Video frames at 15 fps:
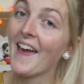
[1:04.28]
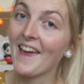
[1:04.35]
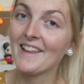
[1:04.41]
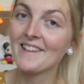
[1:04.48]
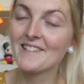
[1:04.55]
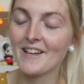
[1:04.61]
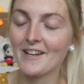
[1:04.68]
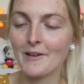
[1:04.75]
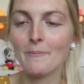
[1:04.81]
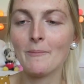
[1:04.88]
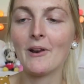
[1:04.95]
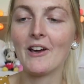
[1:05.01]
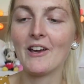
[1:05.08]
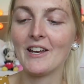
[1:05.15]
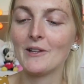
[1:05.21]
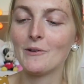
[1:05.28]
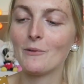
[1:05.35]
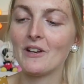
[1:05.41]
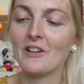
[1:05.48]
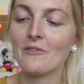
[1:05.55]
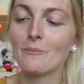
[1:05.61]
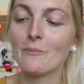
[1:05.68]
And I apply it
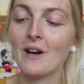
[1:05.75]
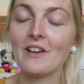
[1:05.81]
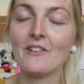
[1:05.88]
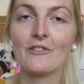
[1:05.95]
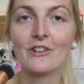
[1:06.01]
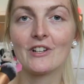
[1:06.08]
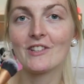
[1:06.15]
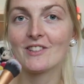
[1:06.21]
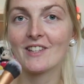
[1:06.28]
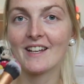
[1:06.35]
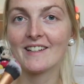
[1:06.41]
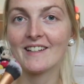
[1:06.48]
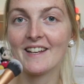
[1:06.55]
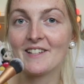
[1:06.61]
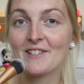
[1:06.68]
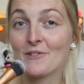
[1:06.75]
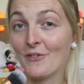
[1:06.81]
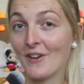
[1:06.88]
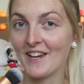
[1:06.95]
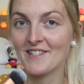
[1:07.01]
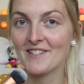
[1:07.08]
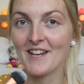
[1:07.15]
with my Real Techniques
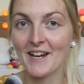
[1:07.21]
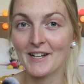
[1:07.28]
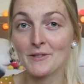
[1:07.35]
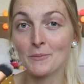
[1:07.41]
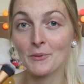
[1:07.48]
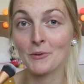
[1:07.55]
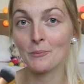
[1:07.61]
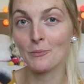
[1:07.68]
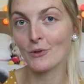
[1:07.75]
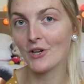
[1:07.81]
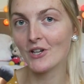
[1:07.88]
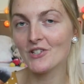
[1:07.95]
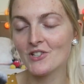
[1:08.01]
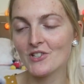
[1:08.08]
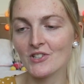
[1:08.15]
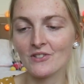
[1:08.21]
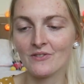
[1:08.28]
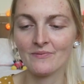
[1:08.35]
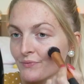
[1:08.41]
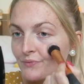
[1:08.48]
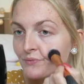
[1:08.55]
Face Expert brush.